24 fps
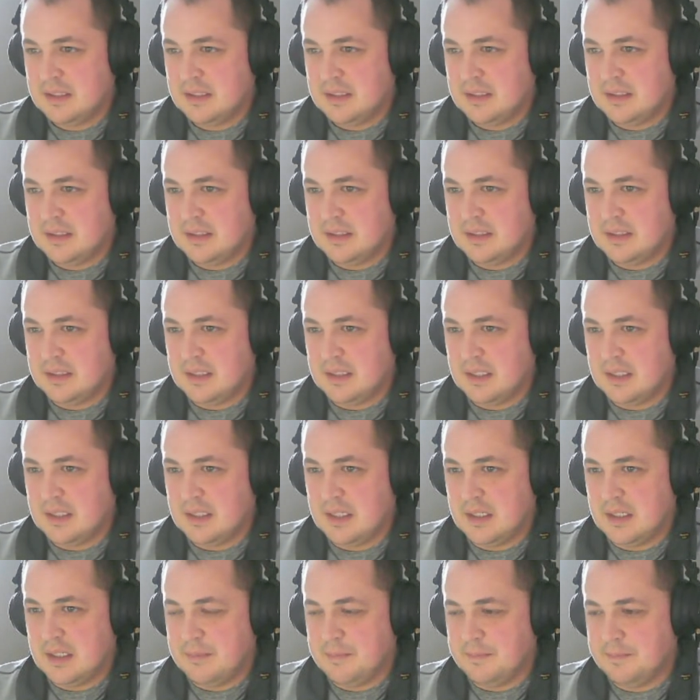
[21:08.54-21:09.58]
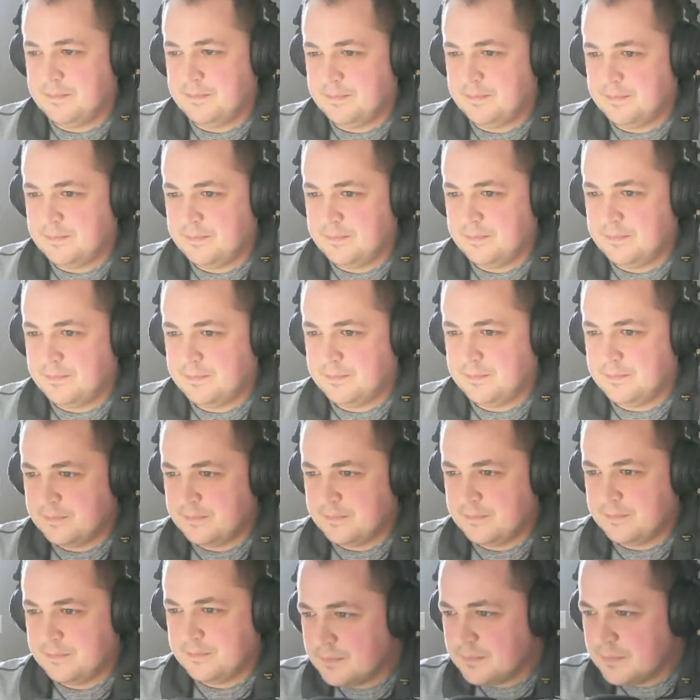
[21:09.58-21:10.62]
What
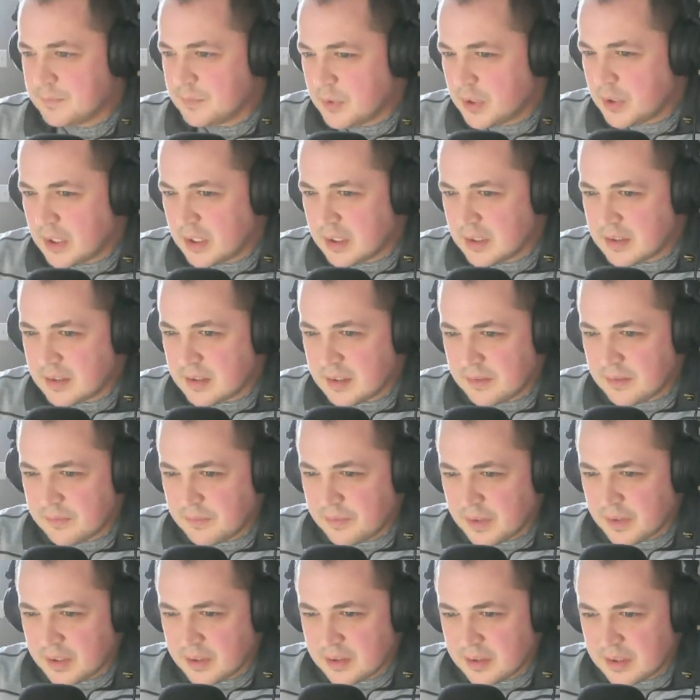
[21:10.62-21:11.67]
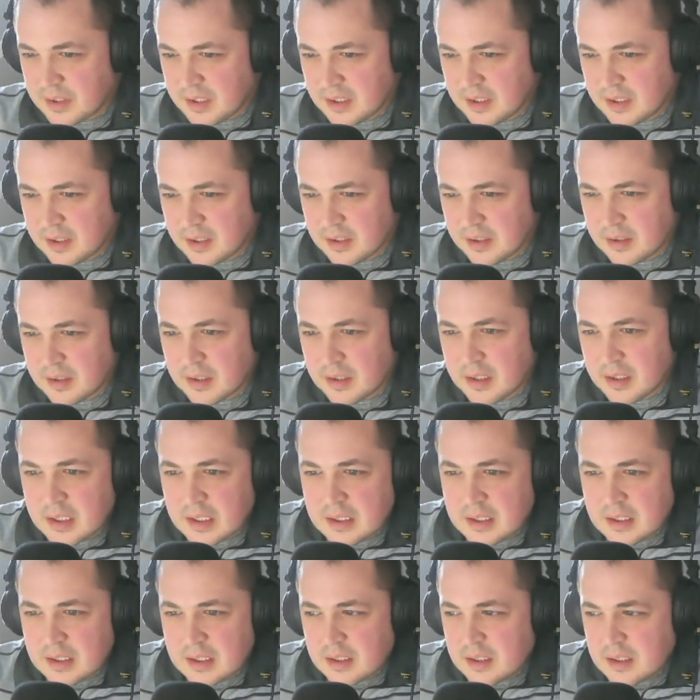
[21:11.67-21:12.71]
else did he finish here?
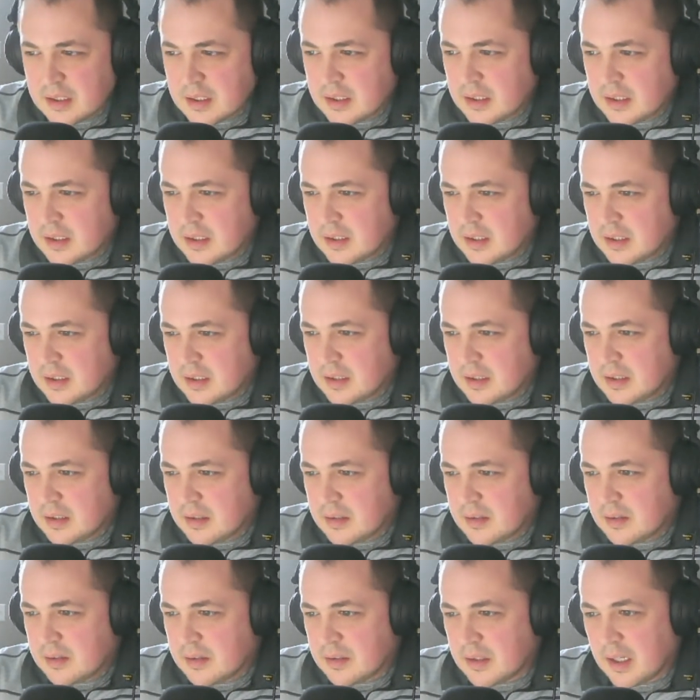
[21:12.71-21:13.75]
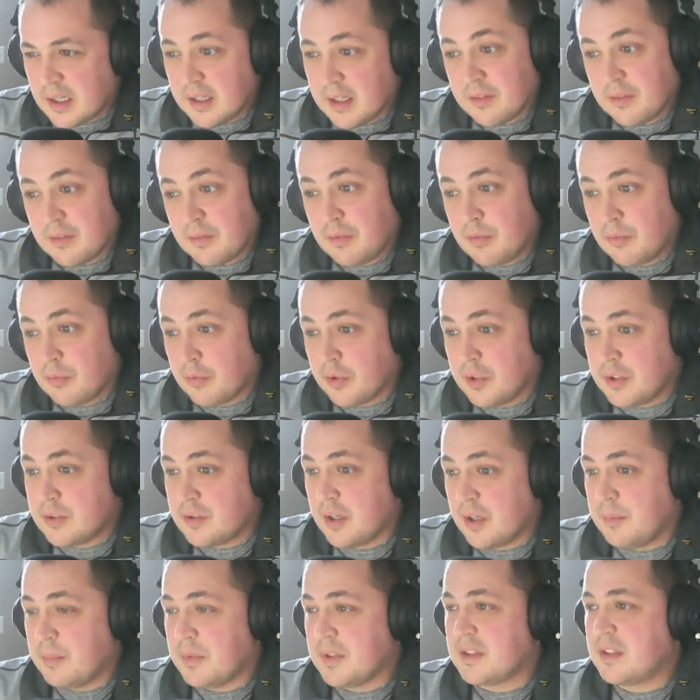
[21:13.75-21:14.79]
He had 3
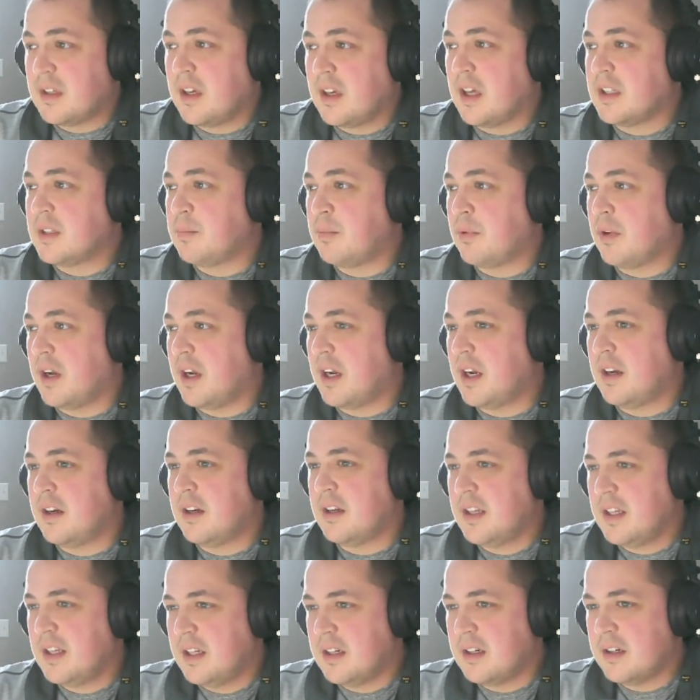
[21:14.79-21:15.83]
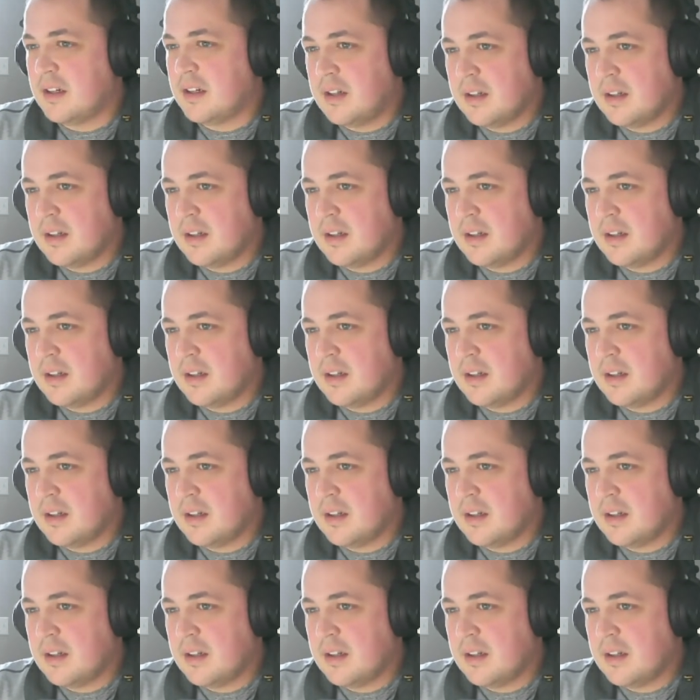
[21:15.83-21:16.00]
straight missed cuts prior here.